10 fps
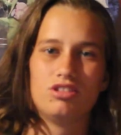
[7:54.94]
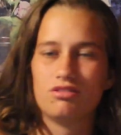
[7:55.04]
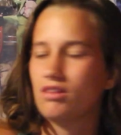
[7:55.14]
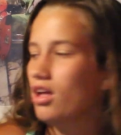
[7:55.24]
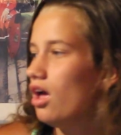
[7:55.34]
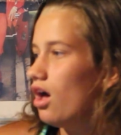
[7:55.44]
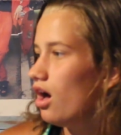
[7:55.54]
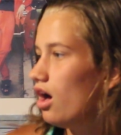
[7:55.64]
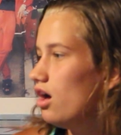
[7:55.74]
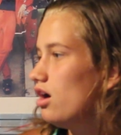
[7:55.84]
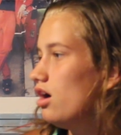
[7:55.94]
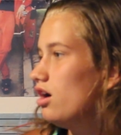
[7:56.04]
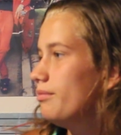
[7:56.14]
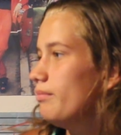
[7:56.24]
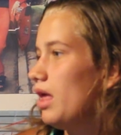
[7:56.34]
know.
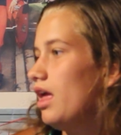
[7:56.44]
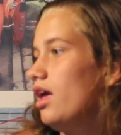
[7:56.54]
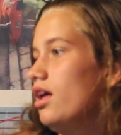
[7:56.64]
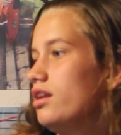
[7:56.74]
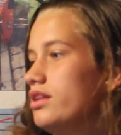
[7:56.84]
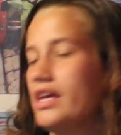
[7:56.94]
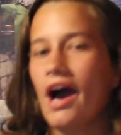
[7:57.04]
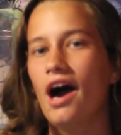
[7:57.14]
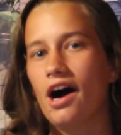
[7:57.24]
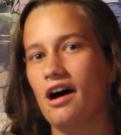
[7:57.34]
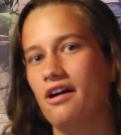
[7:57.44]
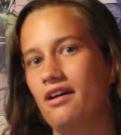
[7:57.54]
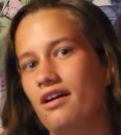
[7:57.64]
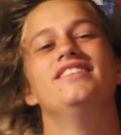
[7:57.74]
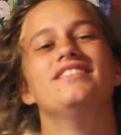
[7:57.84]
And yeah,
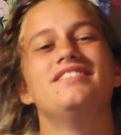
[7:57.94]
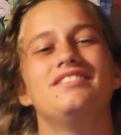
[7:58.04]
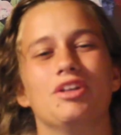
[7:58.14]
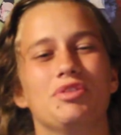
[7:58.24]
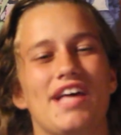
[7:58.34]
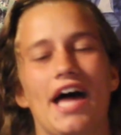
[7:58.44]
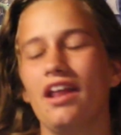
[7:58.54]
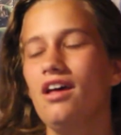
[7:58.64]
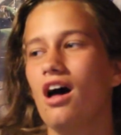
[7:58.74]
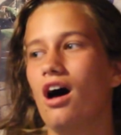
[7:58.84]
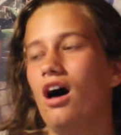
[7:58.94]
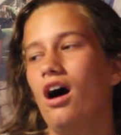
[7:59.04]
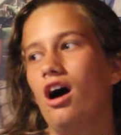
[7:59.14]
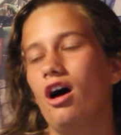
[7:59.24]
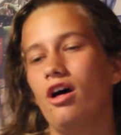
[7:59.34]
this is so sad.
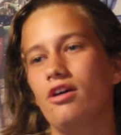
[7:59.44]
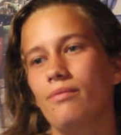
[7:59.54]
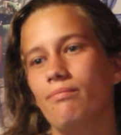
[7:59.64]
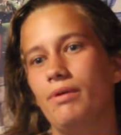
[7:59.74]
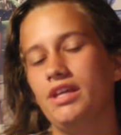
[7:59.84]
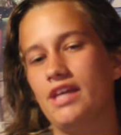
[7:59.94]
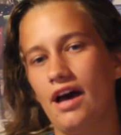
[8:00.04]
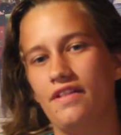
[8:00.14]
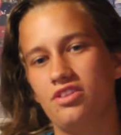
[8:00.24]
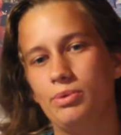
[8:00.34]
But yeah, that's